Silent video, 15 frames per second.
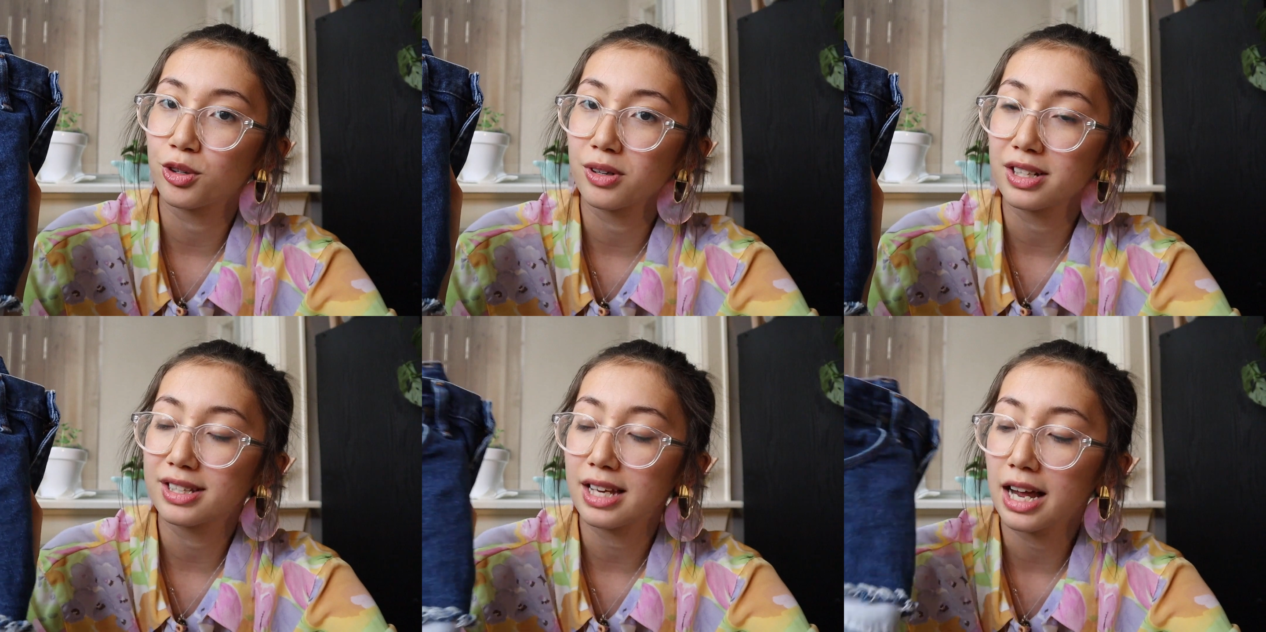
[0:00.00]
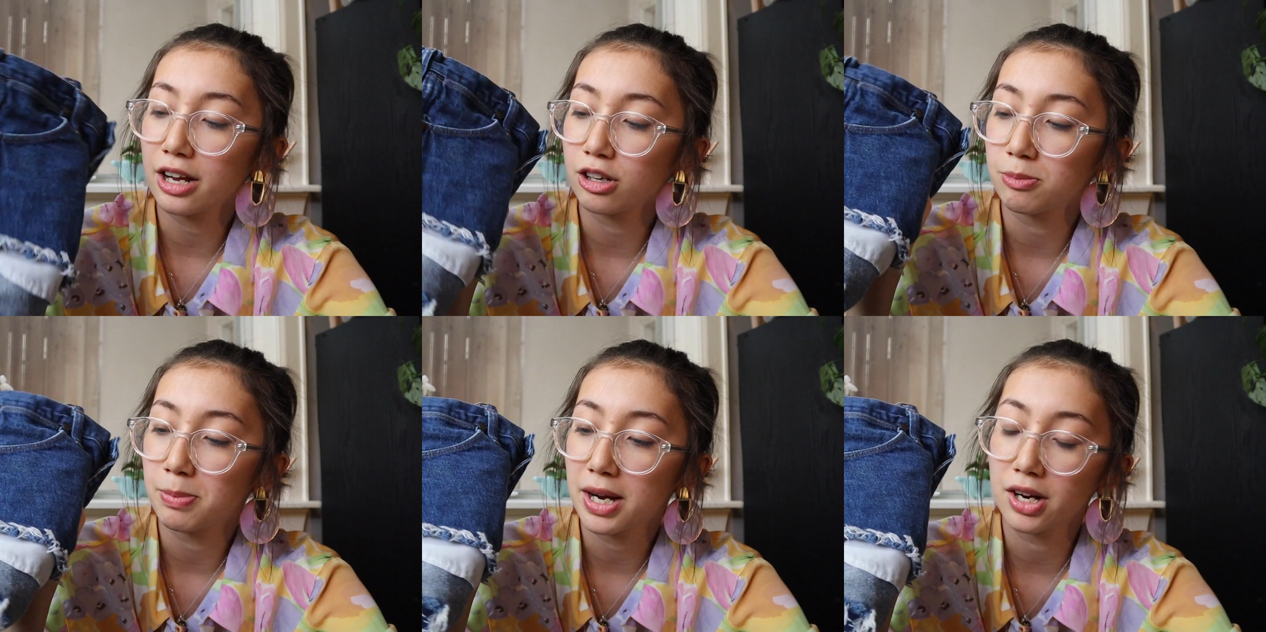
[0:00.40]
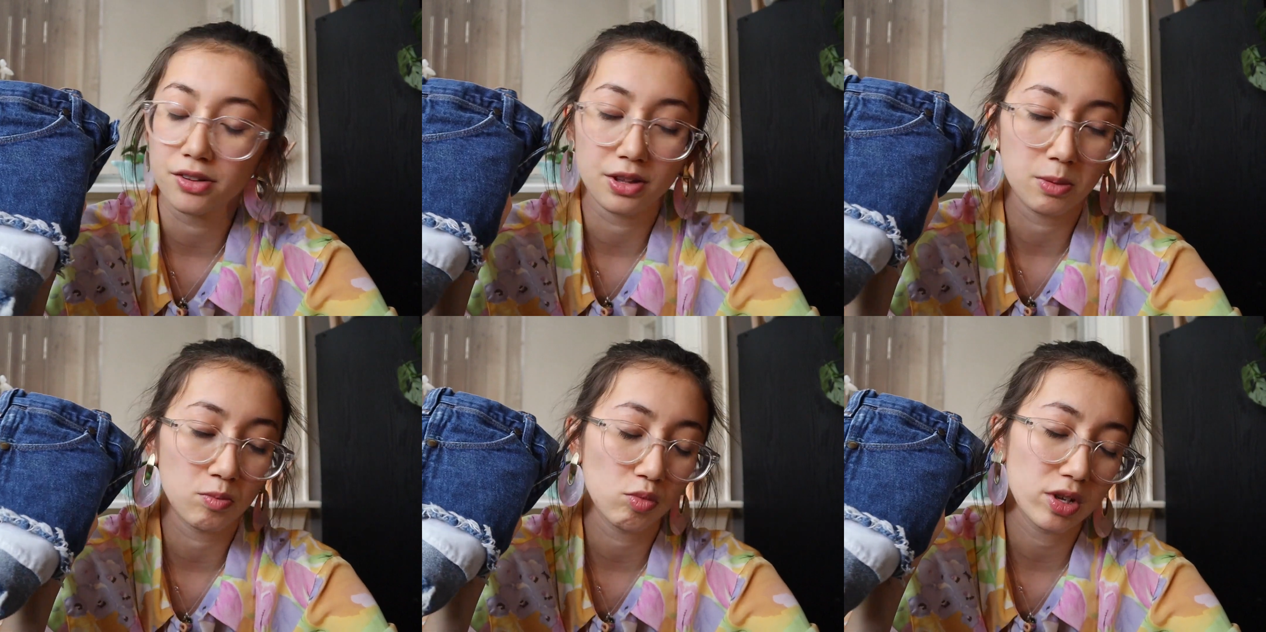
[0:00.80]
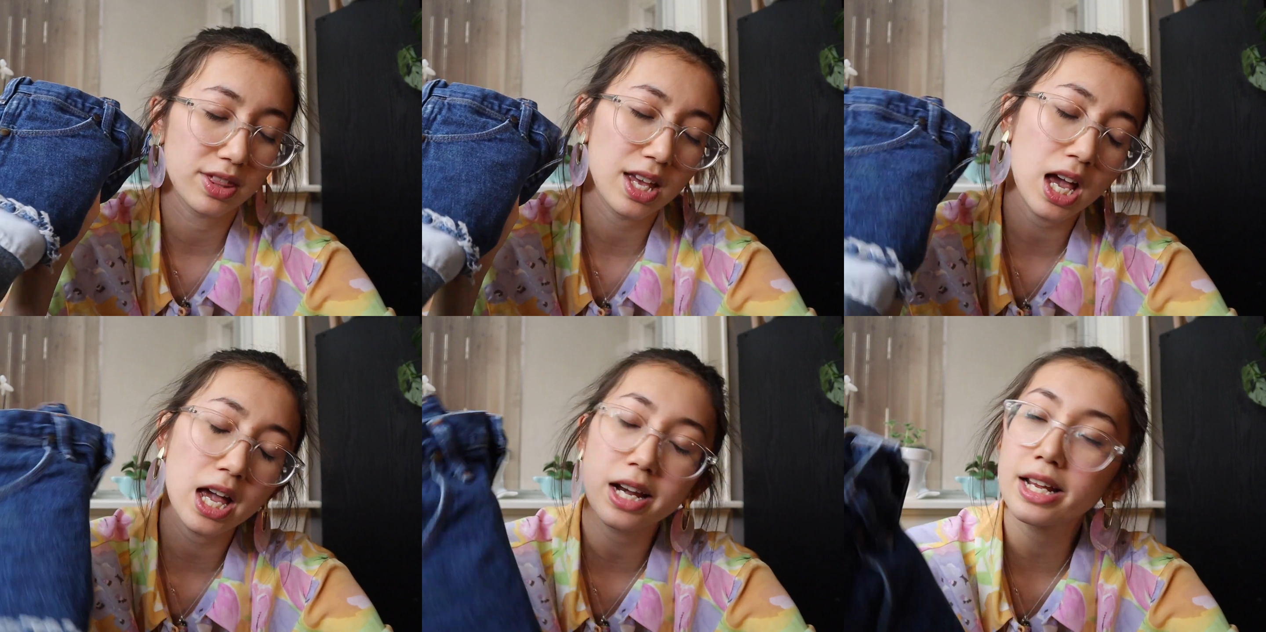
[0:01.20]
shorts. I could pair them
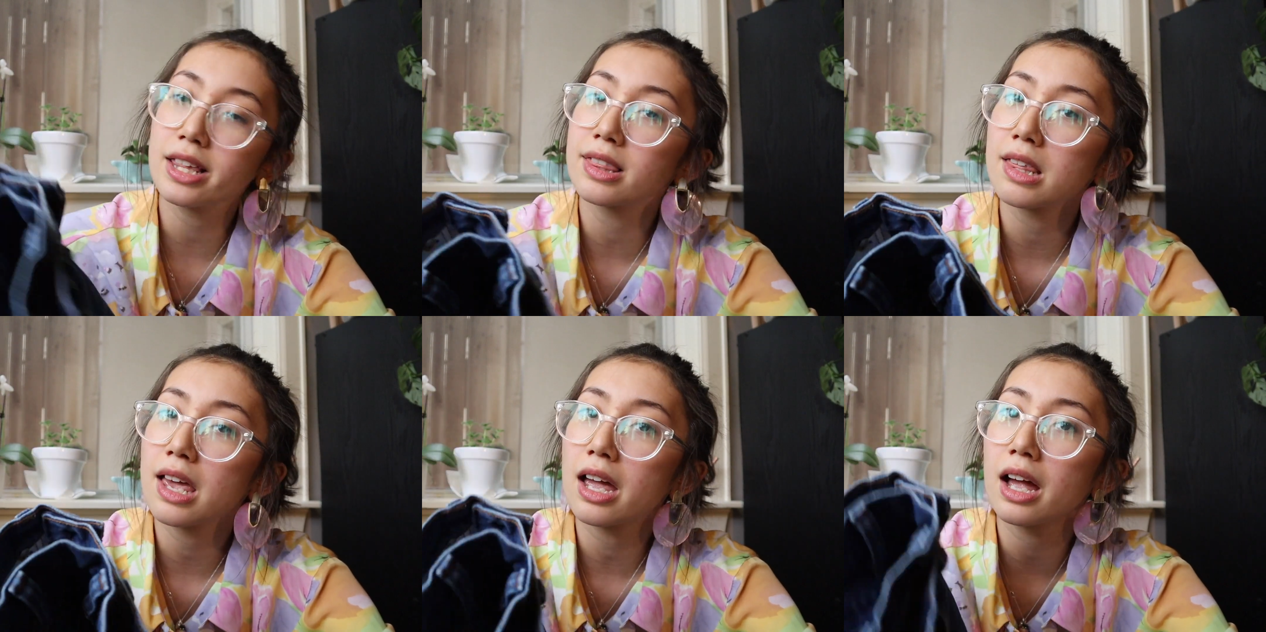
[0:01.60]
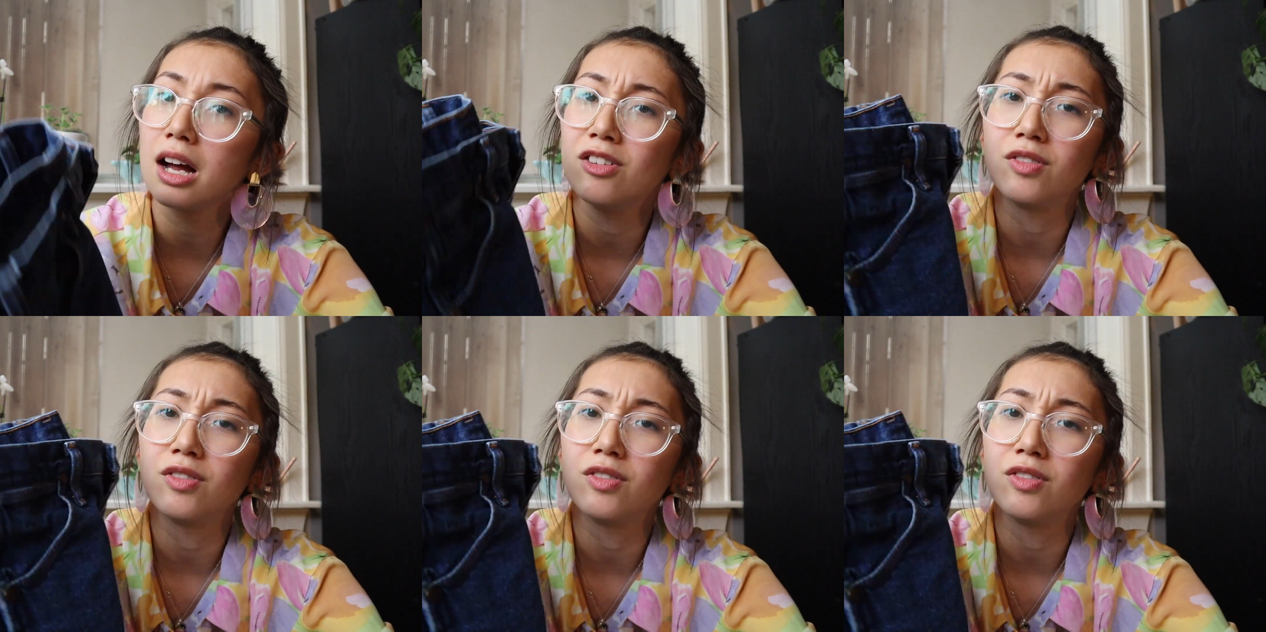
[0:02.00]
with anything.